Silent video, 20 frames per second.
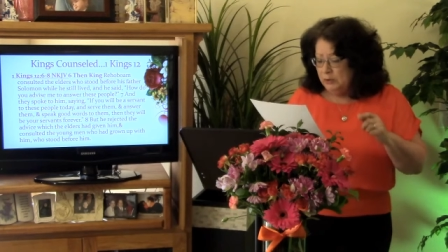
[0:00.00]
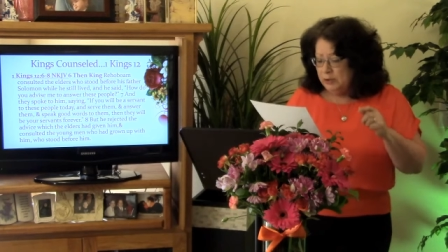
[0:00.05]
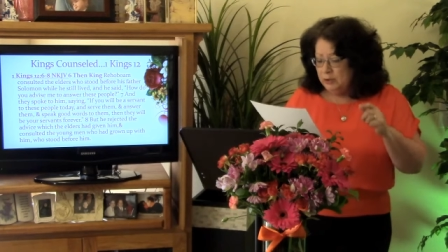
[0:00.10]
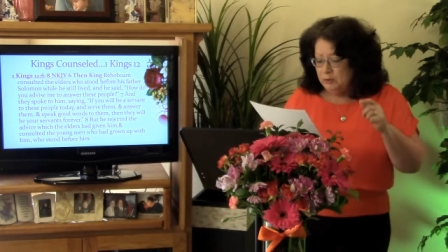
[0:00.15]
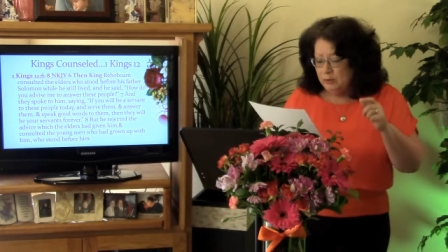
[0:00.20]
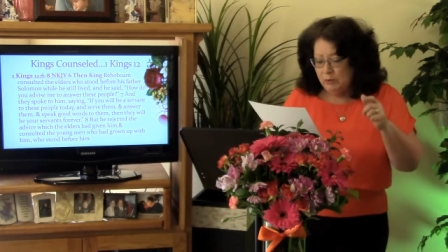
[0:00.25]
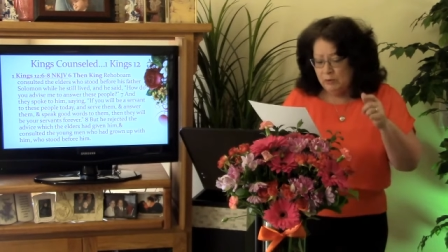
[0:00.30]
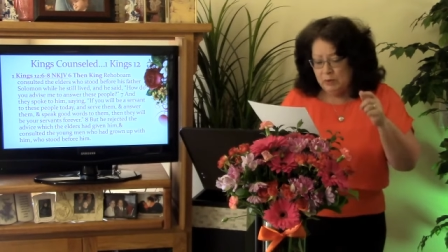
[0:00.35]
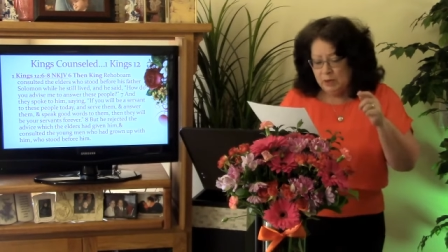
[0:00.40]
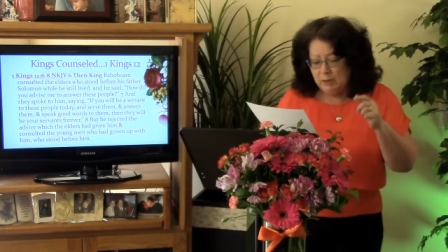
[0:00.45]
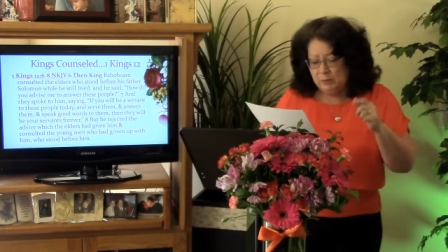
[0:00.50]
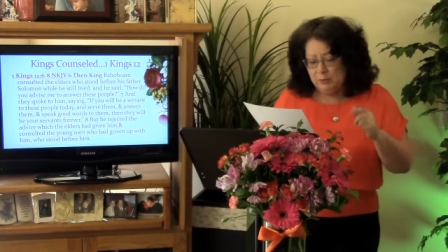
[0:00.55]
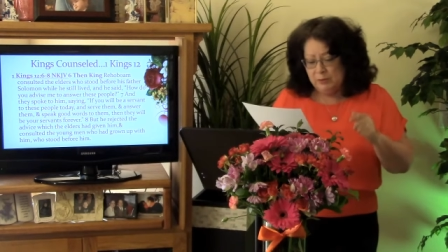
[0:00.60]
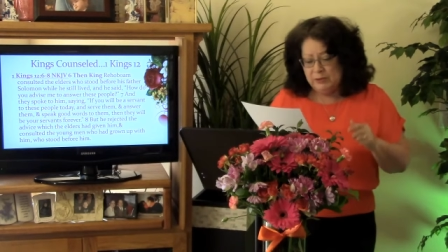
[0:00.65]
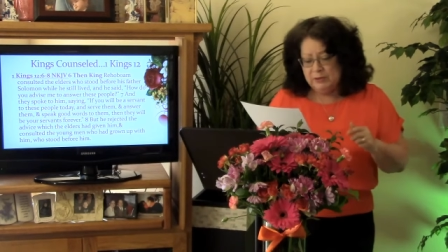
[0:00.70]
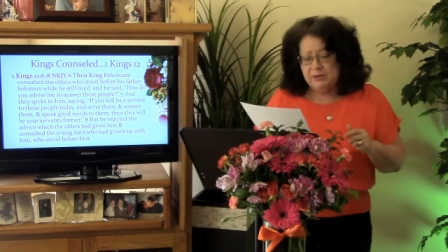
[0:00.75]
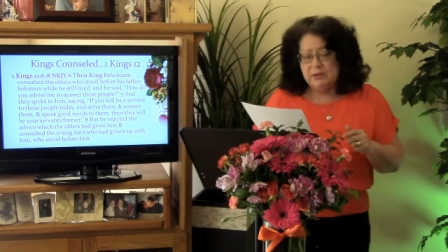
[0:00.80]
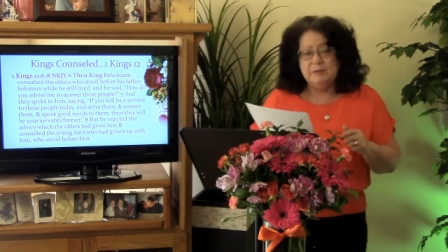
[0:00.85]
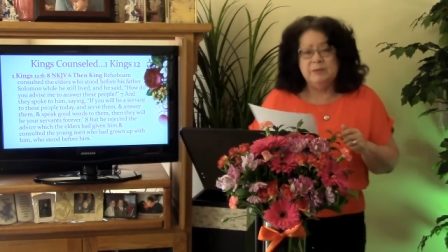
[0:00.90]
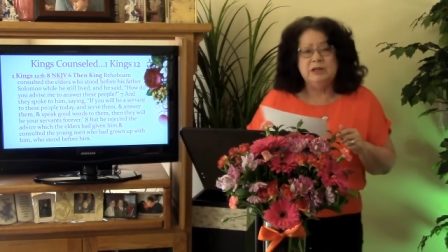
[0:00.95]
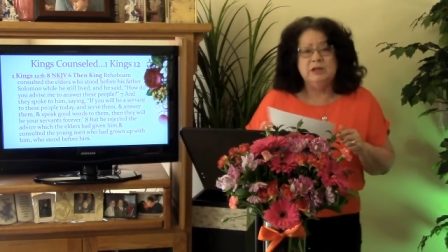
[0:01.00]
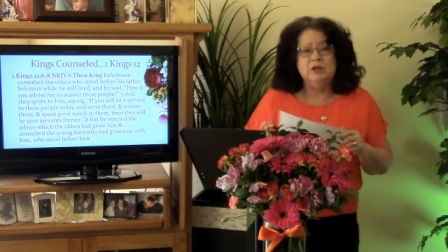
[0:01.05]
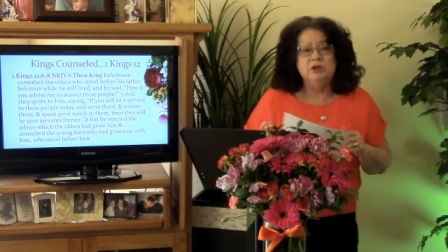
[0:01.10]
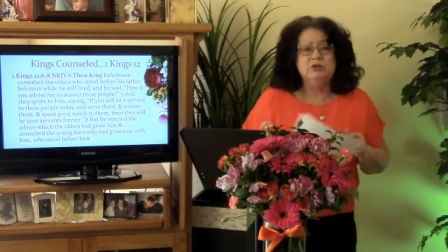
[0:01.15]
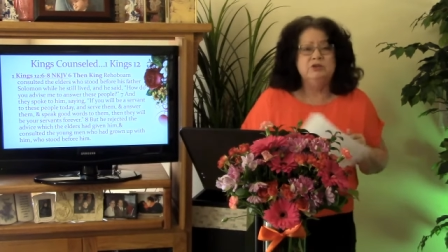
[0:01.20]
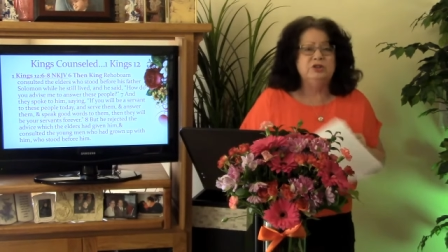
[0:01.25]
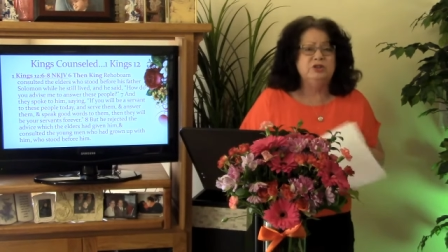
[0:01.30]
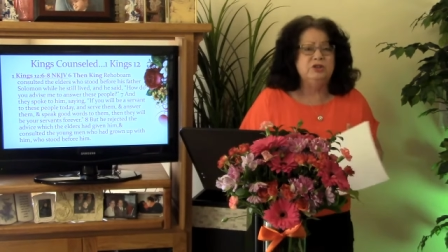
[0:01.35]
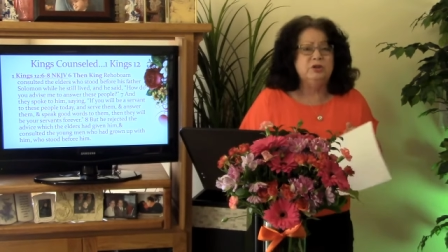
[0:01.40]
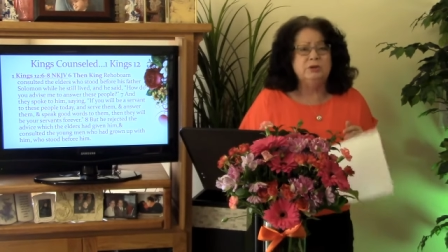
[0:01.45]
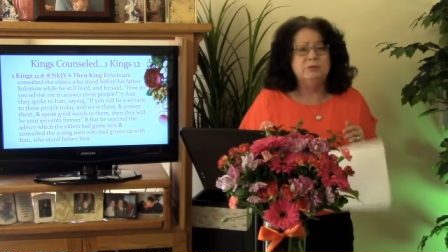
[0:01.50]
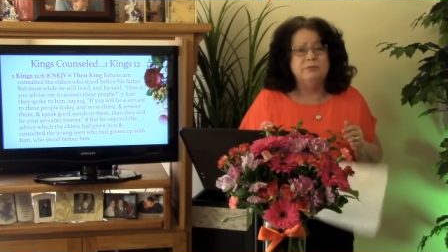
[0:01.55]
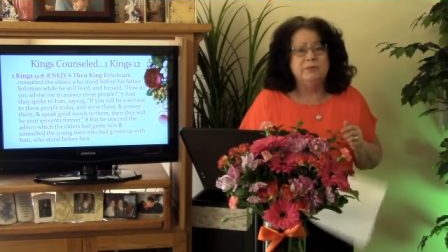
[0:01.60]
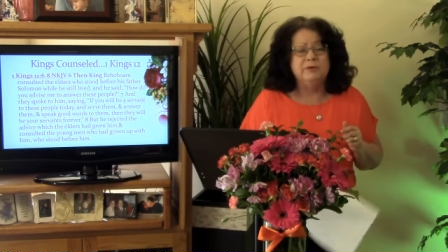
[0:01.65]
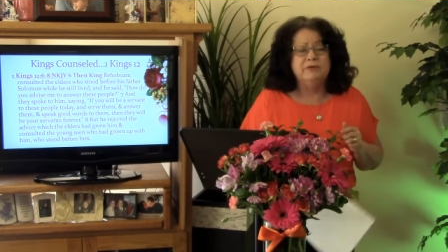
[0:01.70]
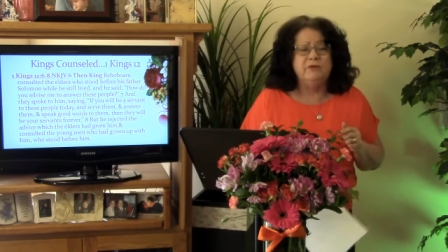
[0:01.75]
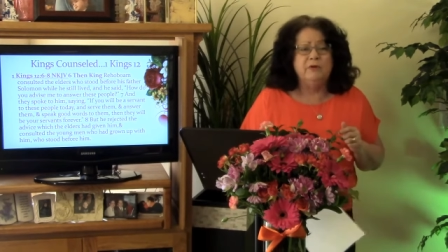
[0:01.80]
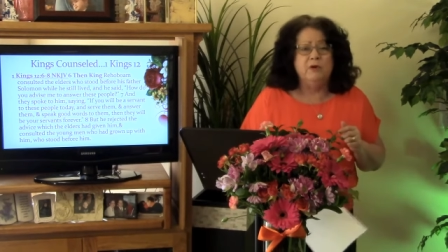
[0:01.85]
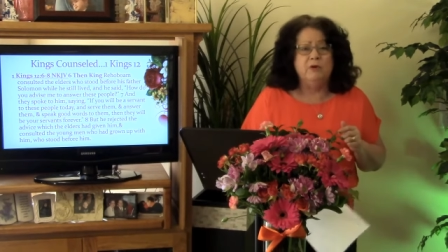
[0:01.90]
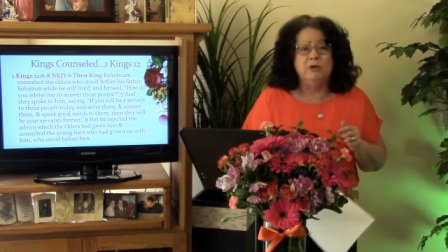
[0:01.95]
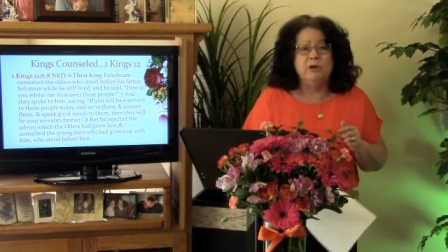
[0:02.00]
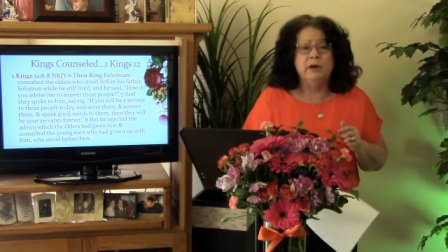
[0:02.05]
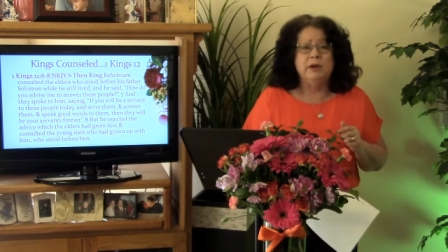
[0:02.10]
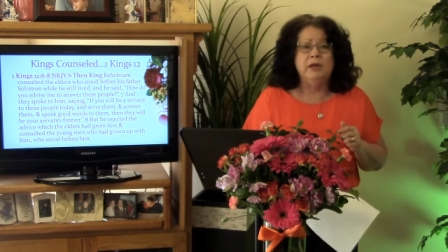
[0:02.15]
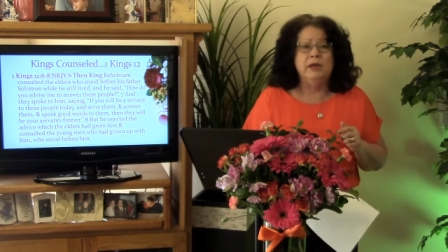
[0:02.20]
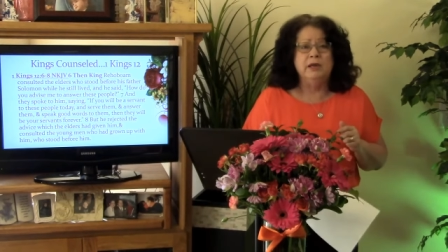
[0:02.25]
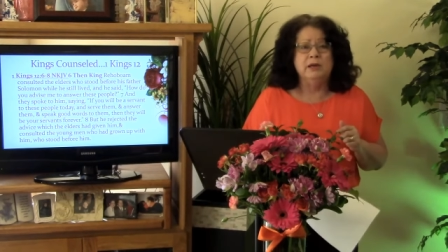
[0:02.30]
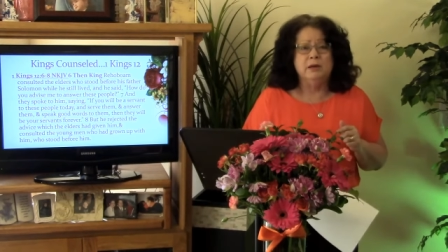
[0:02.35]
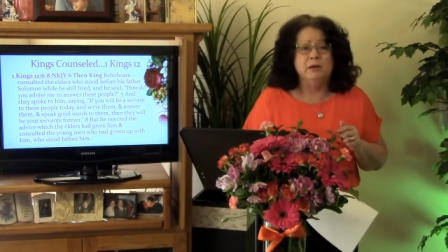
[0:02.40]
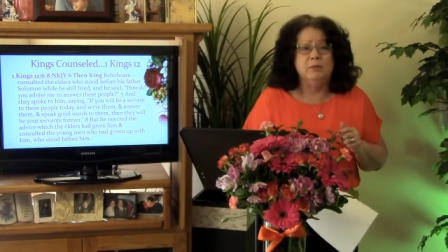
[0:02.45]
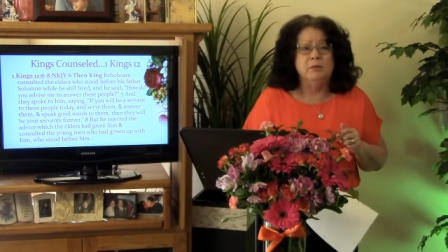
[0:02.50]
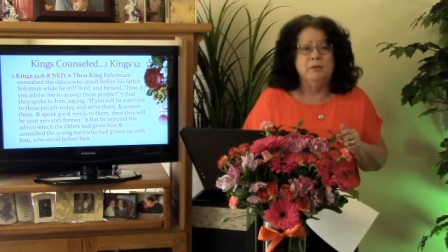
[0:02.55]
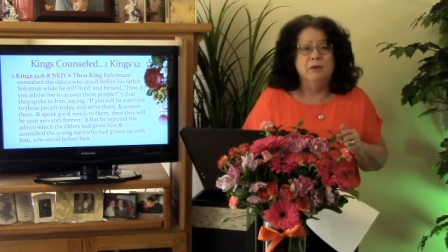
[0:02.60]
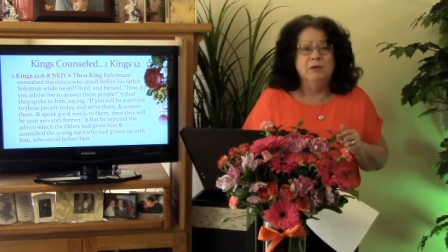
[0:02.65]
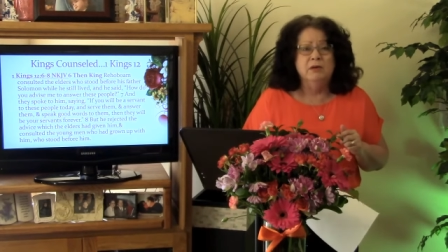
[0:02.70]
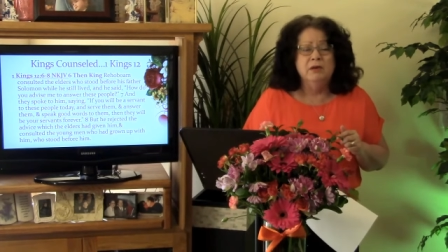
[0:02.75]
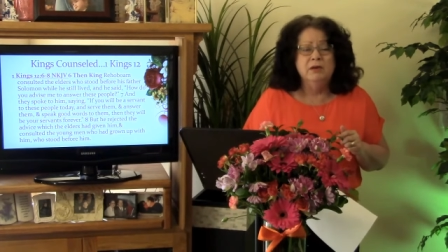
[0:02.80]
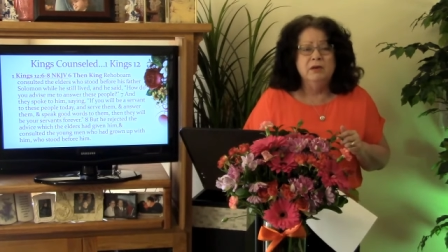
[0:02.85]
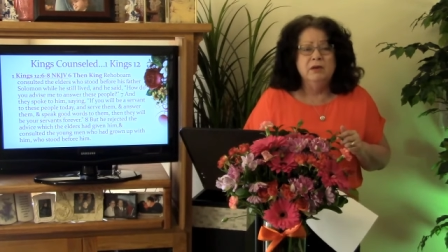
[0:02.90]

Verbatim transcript: had grown up with him and who stood before him.